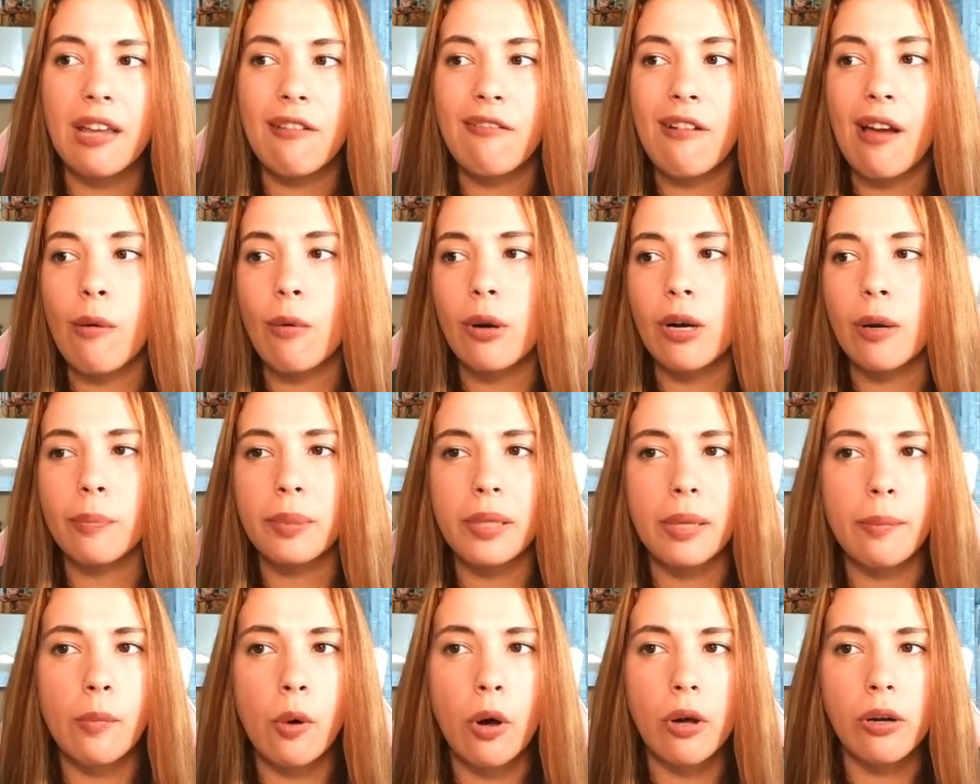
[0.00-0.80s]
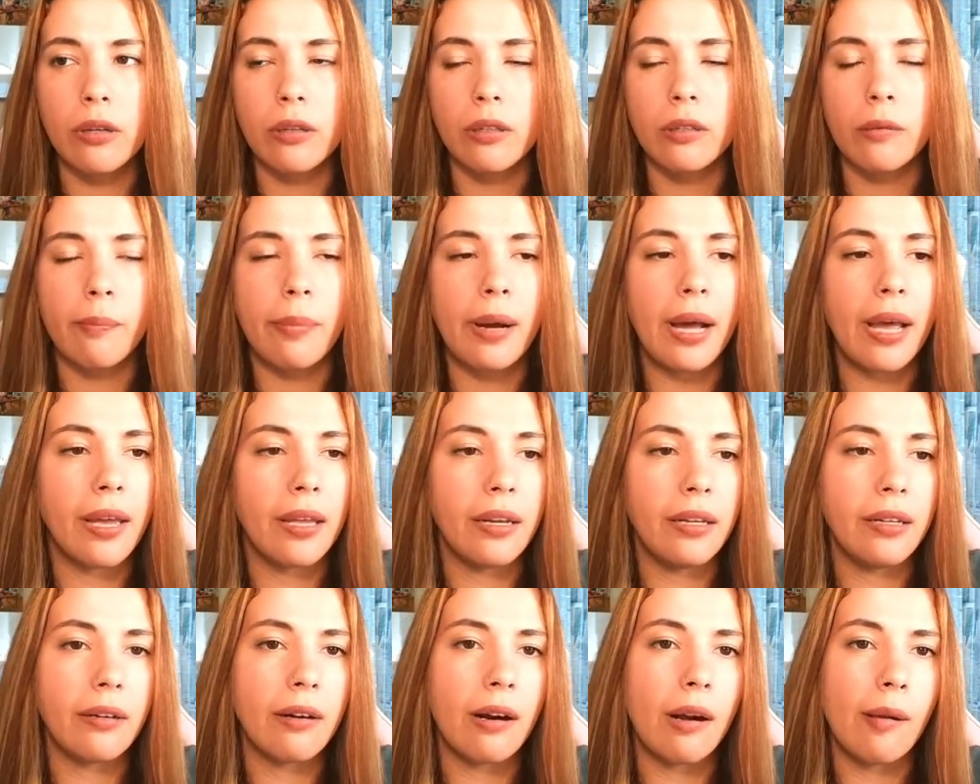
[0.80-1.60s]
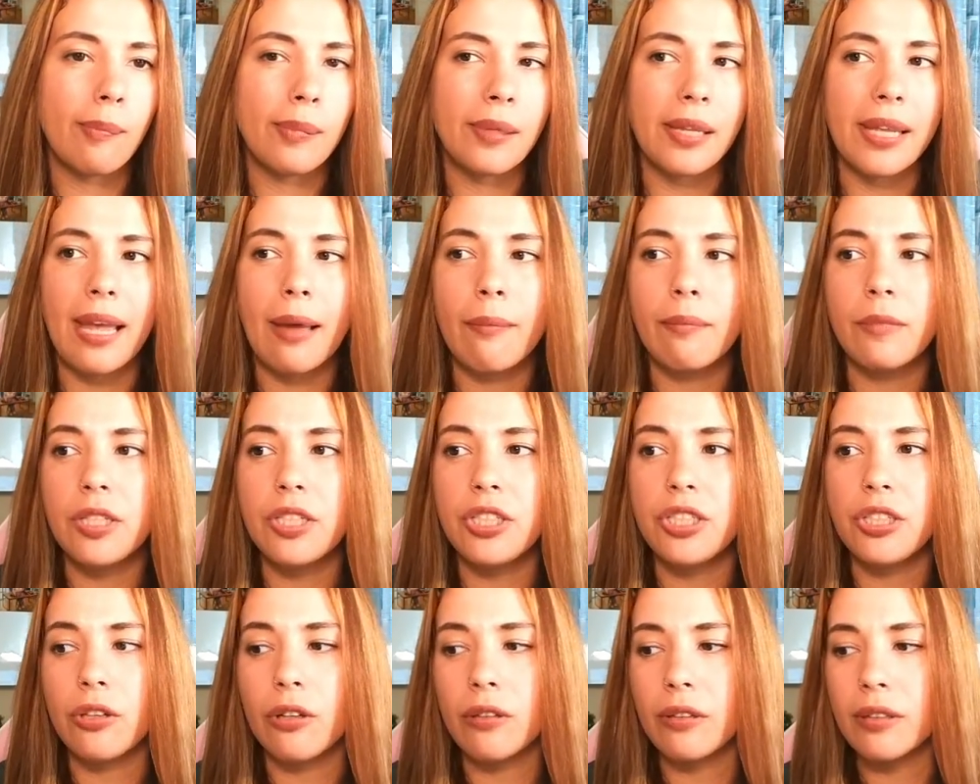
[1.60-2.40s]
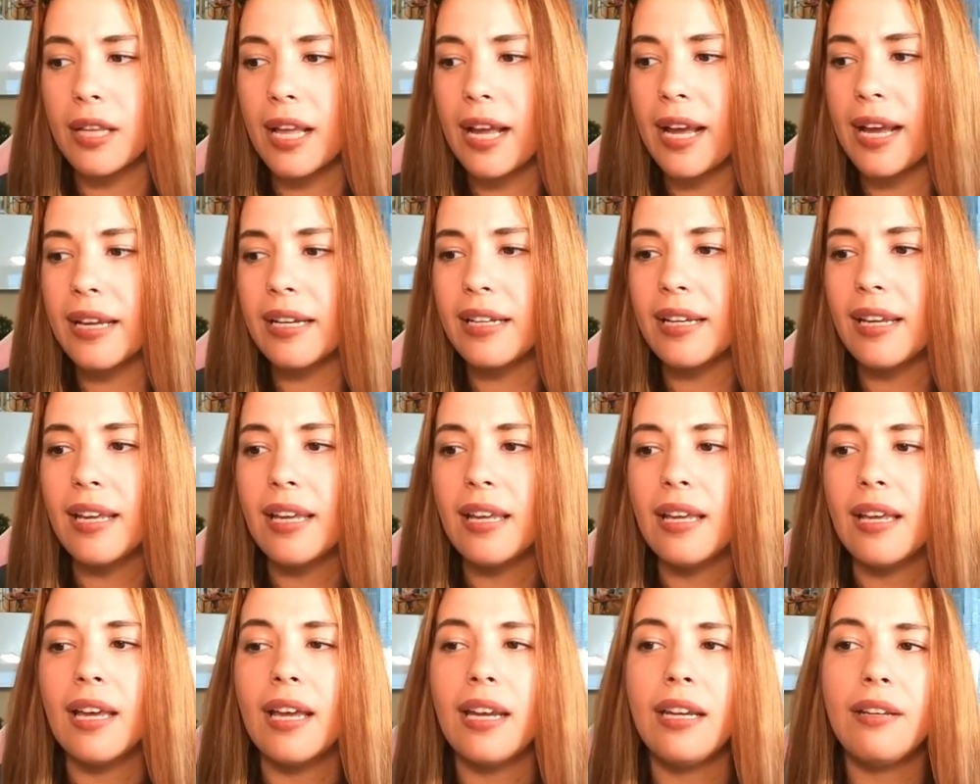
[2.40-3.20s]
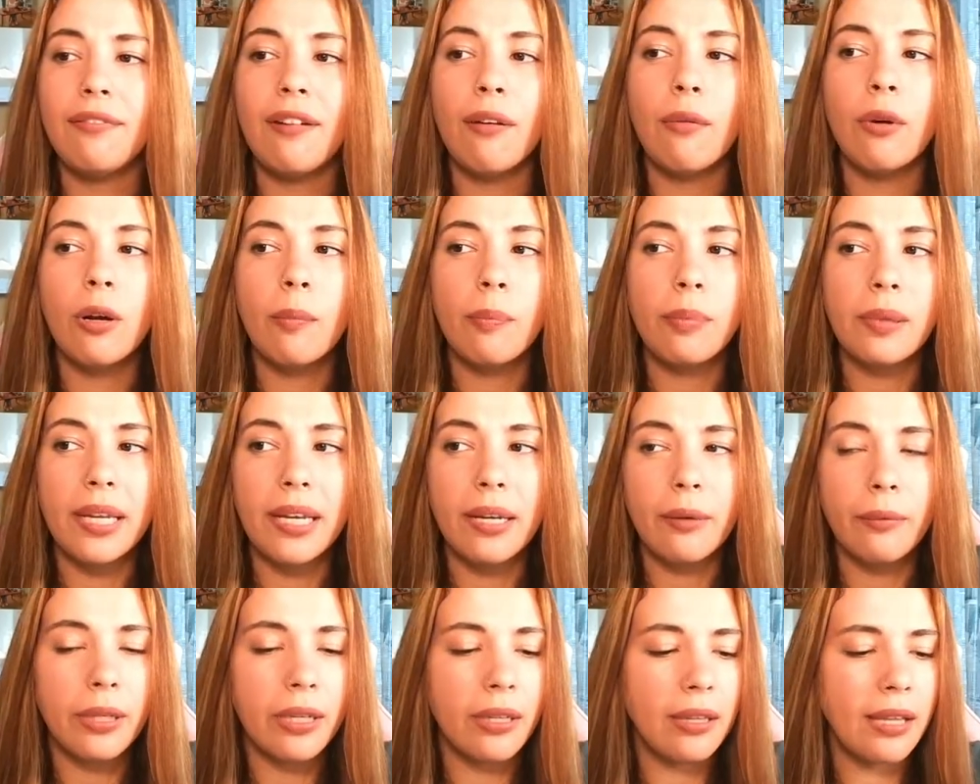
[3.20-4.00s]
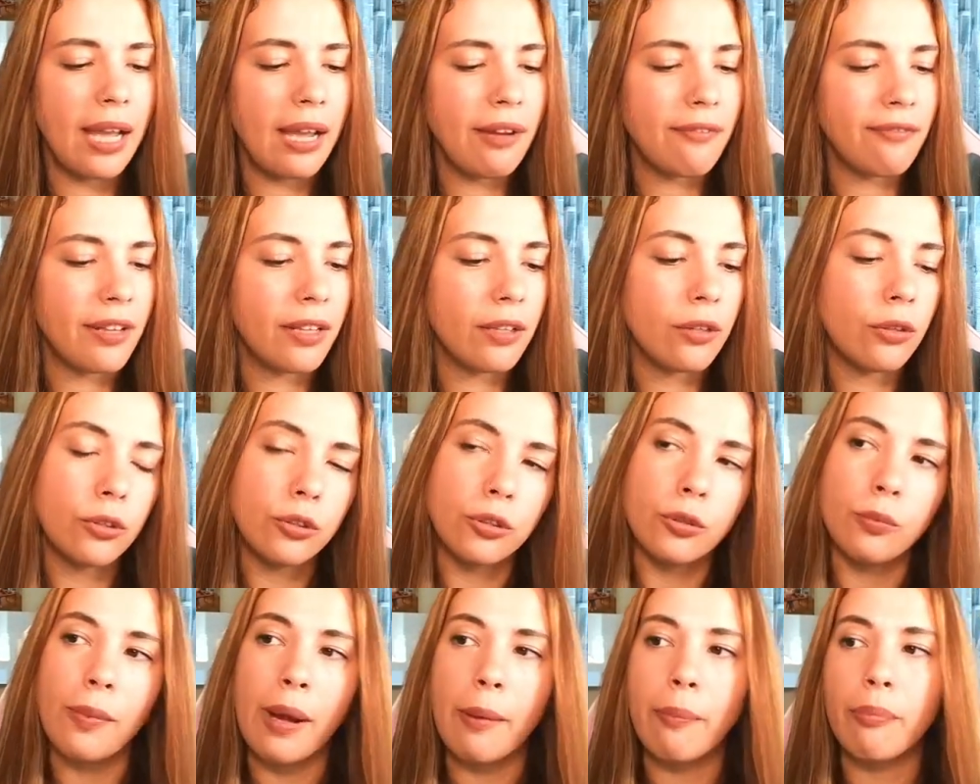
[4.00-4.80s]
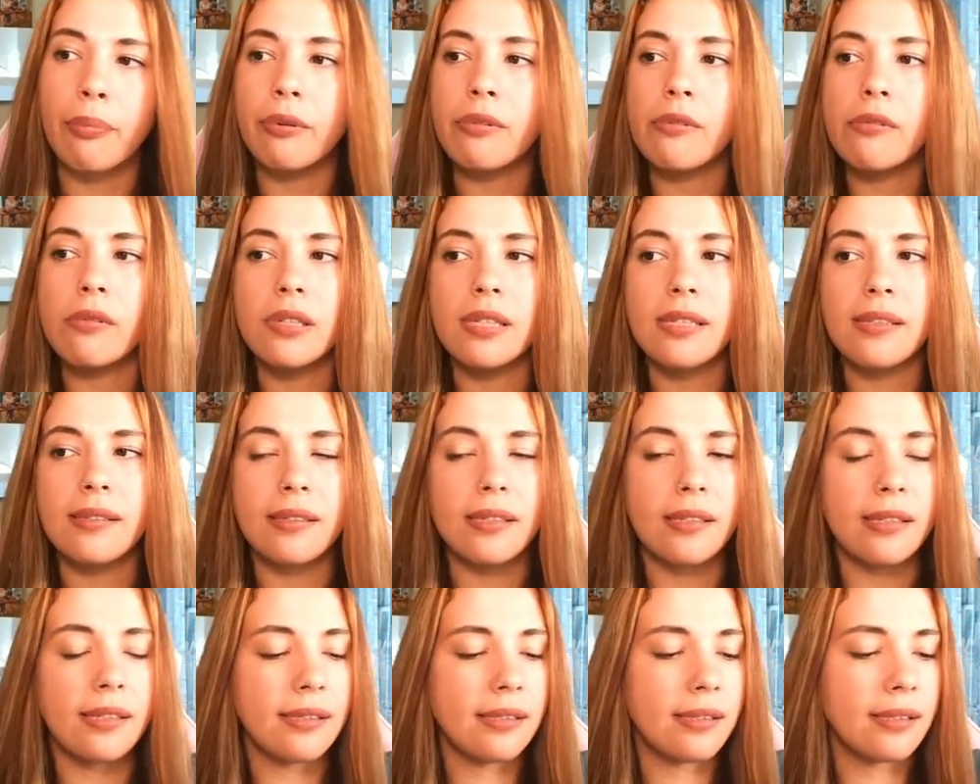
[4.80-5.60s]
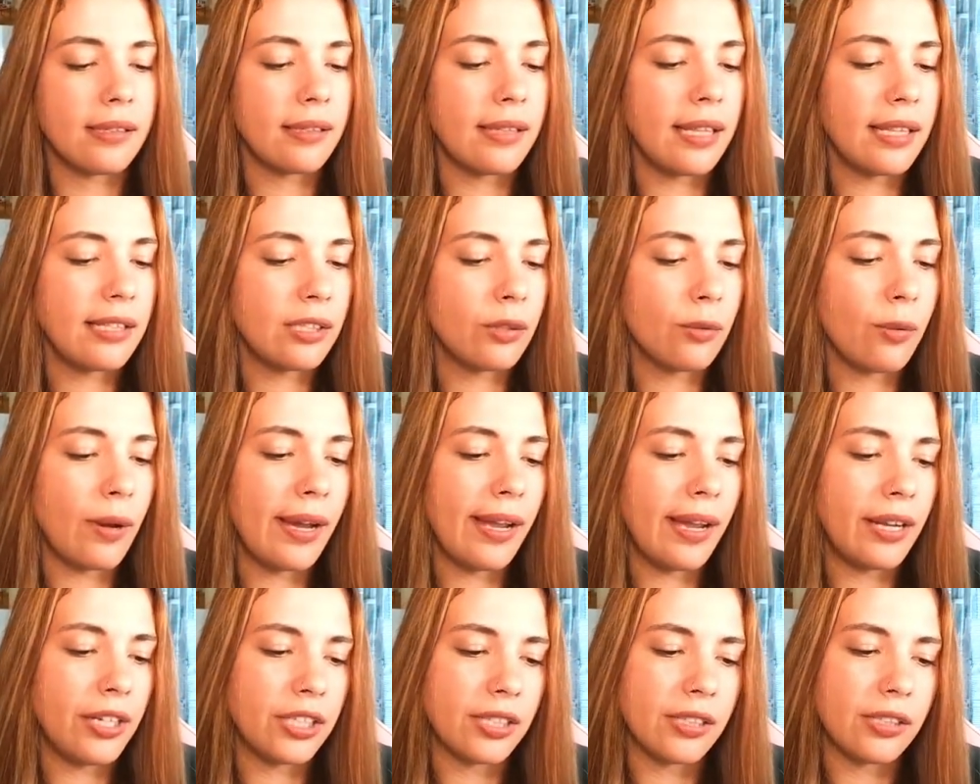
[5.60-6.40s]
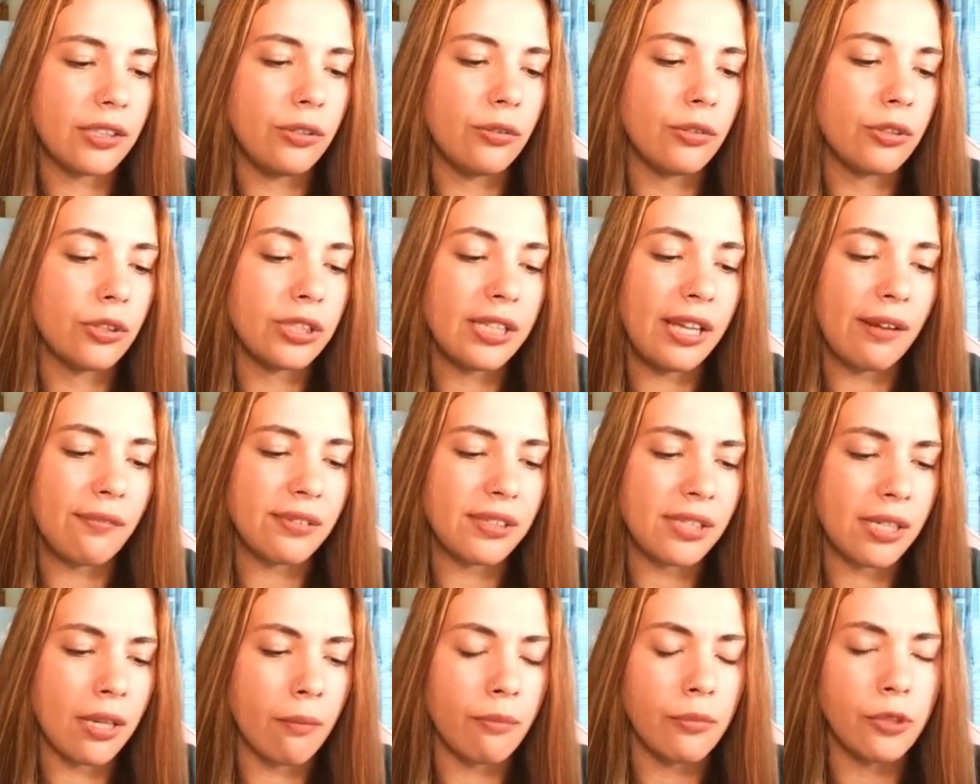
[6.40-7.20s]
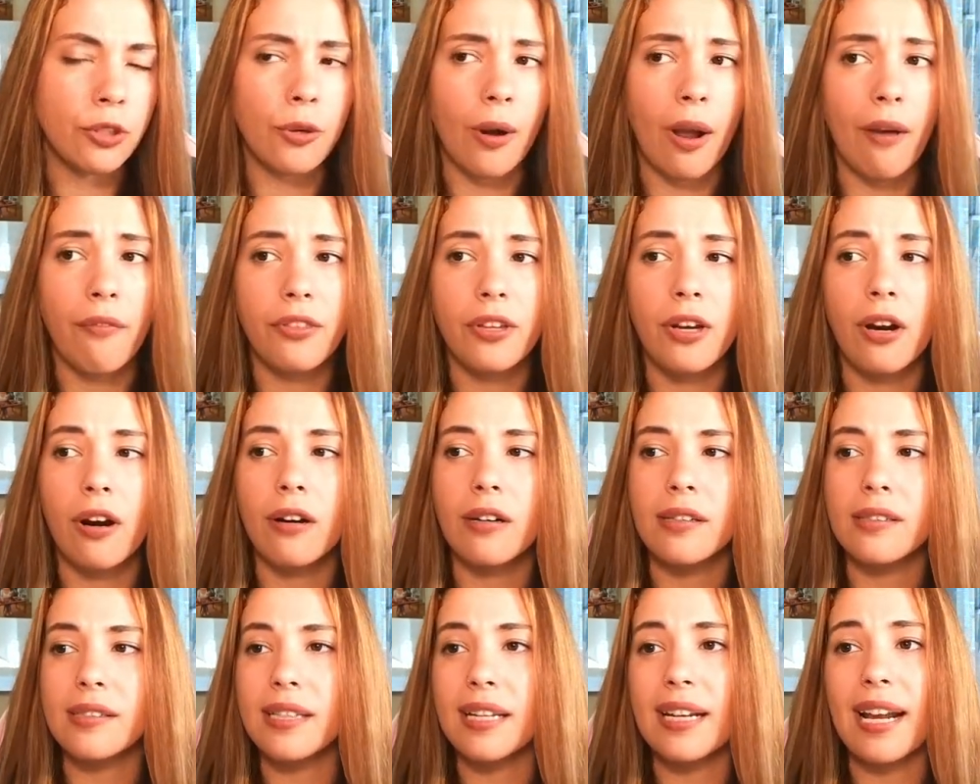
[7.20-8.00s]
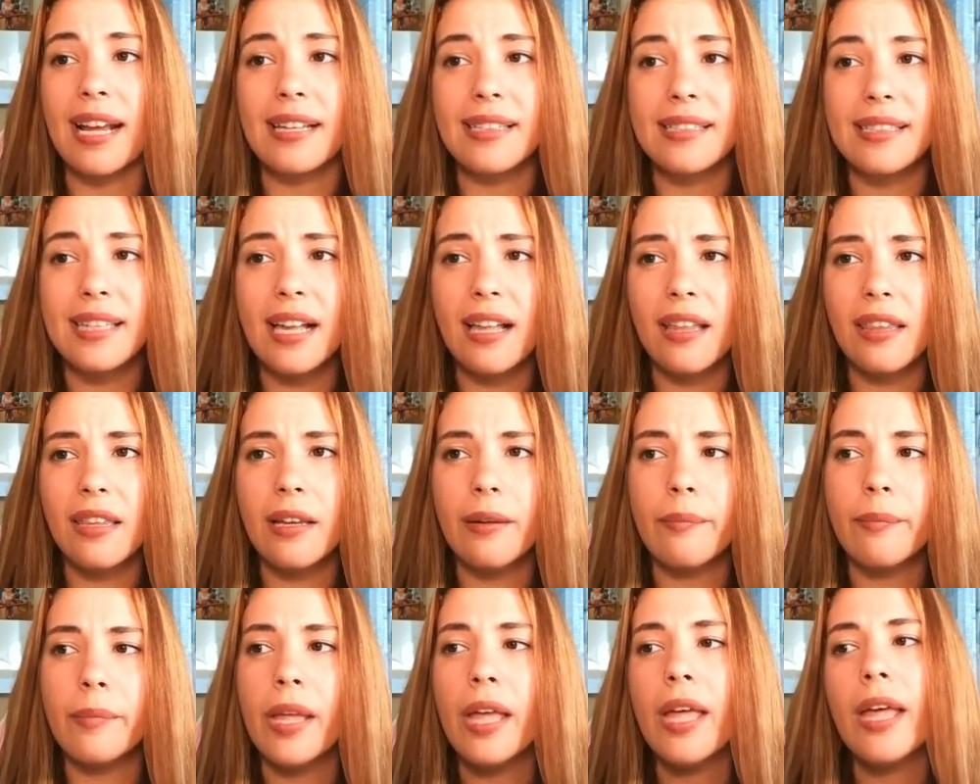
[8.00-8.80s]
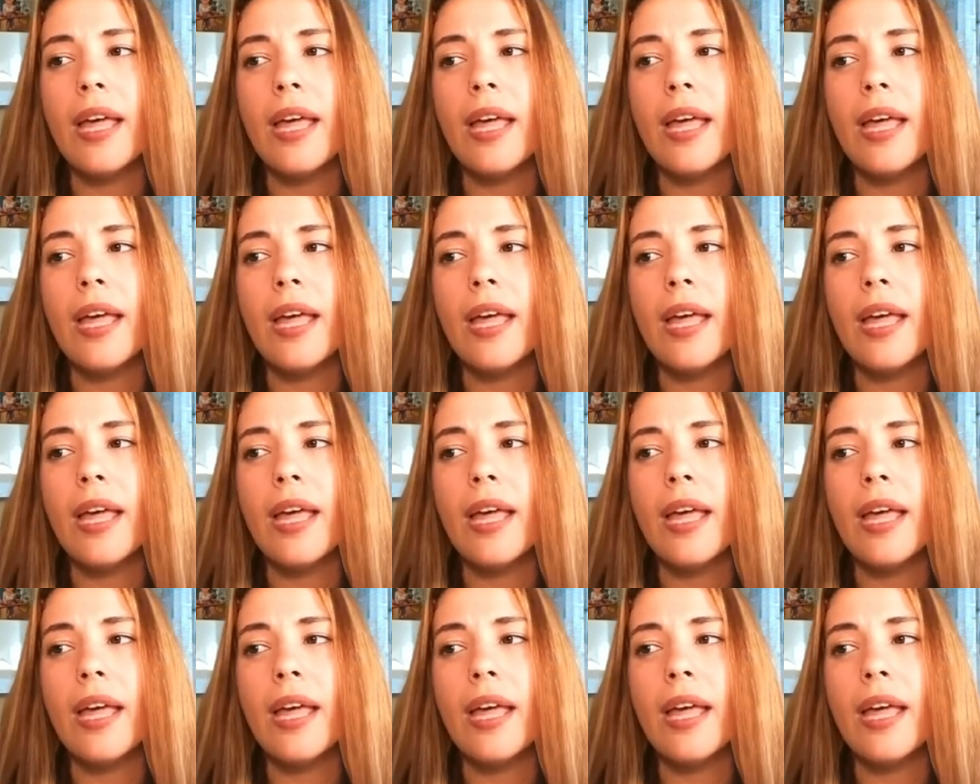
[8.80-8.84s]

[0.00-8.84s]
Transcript: If I want to play Modern Pioneer, I'll play MTG Online. And if I want to play in real life, I'll go to my pre-releases. That's why I just usually have some draft cards and I sell them.